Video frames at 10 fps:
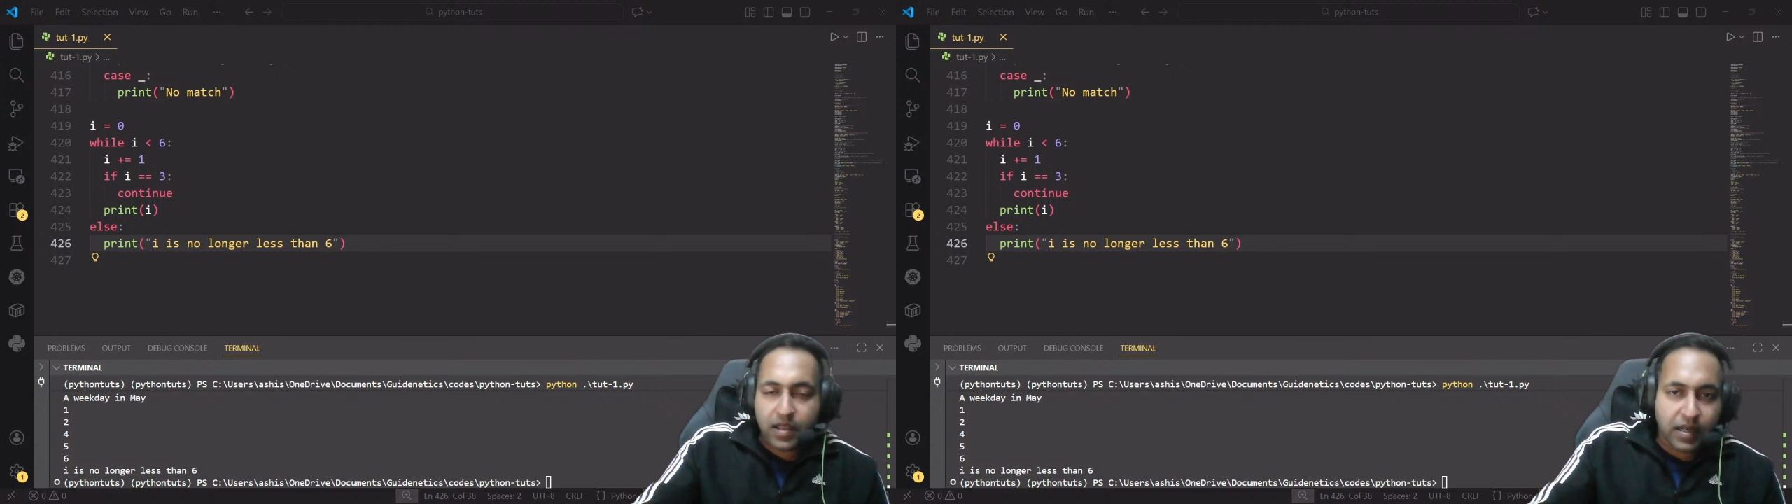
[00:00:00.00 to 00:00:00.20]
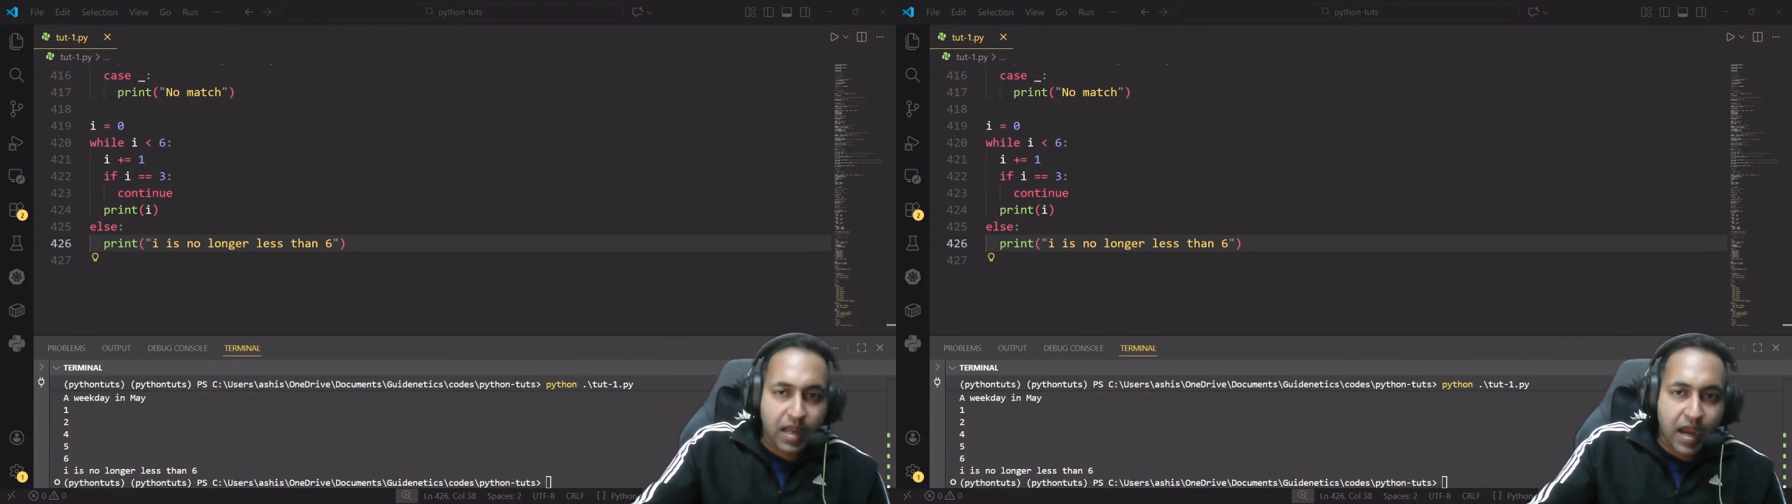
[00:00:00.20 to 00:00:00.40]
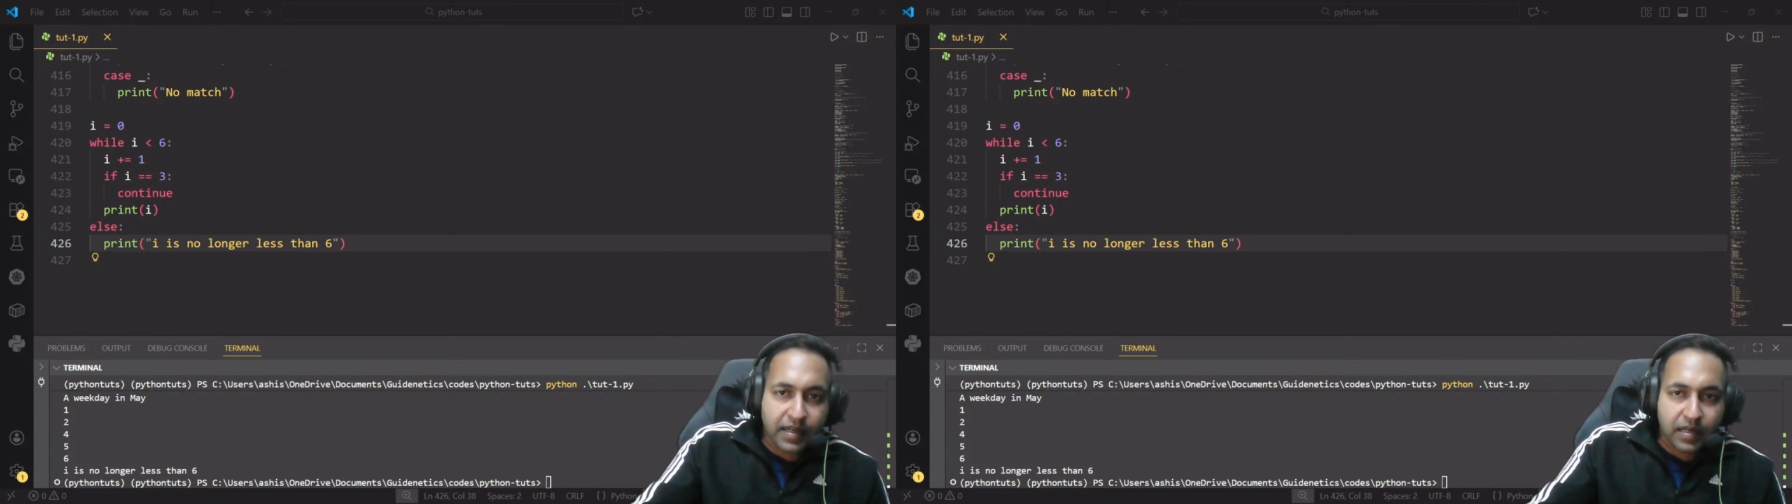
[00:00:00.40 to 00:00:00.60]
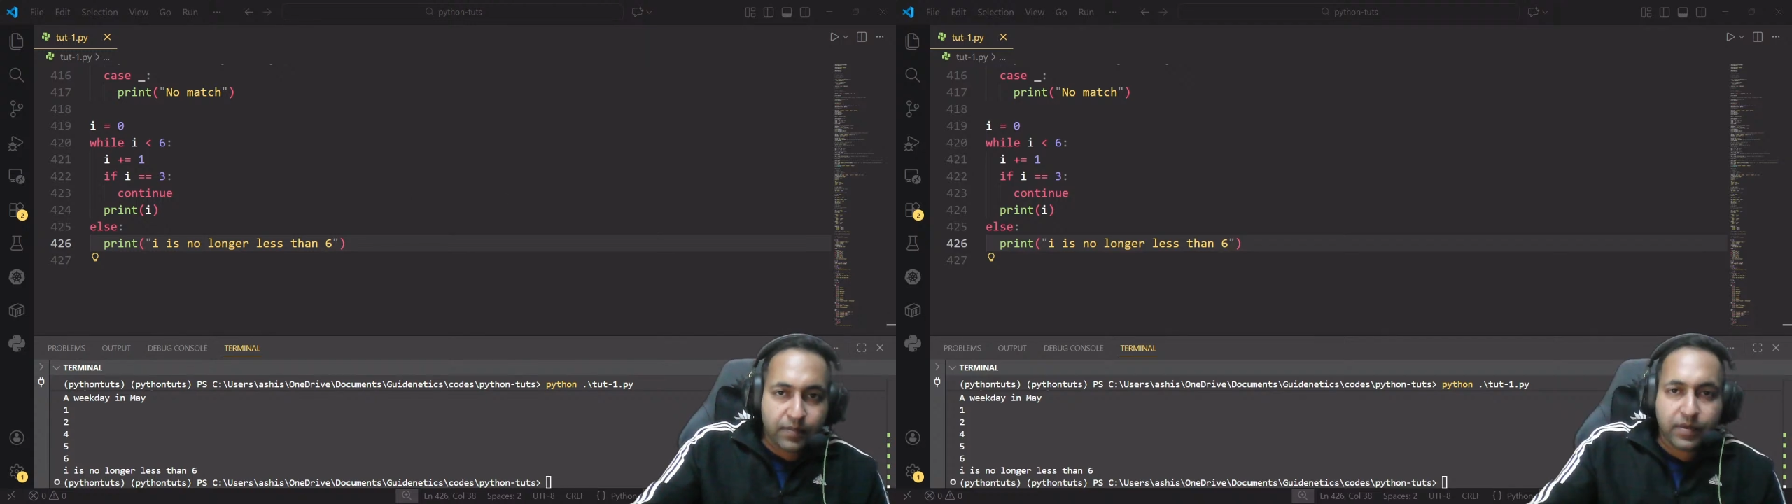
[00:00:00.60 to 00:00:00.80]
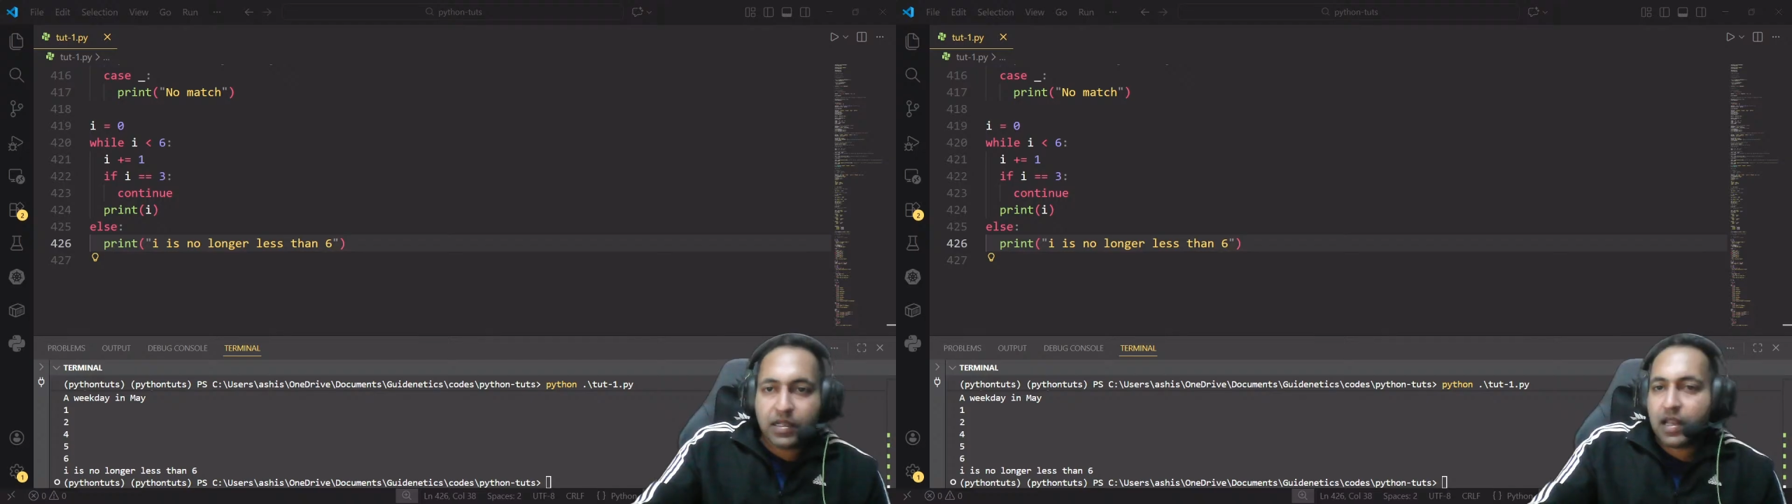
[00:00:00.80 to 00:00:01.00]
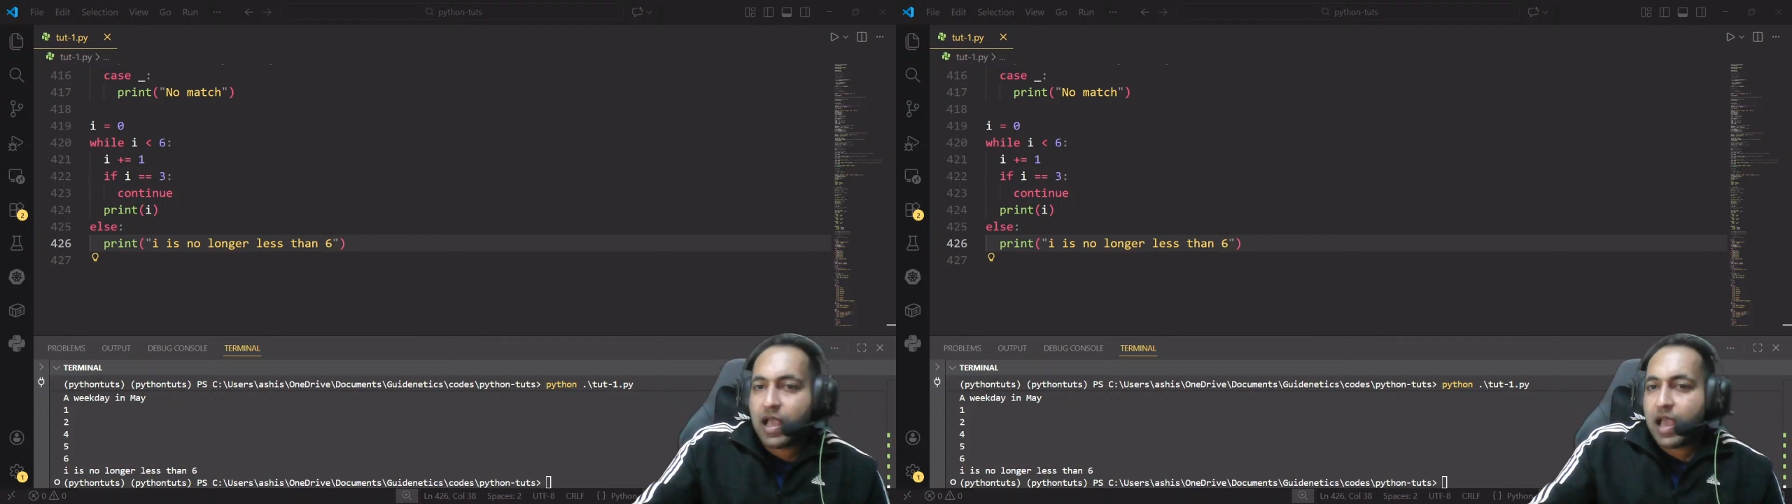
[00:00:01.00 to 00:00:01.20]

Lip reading: an iterable